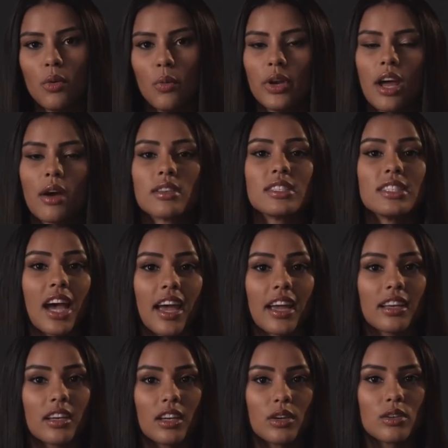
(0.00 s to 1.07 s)
when I was
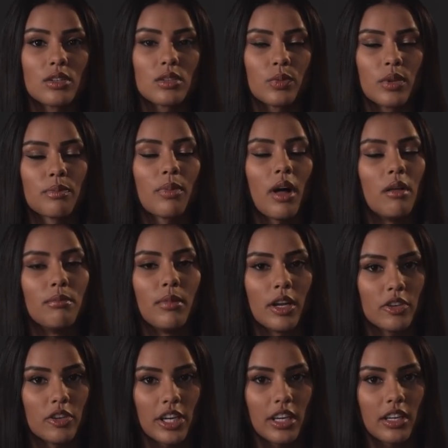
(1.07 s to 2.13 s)
diagnosed with
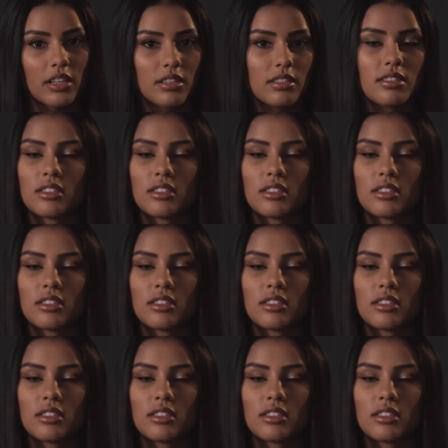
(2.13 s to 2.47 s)
pulmonary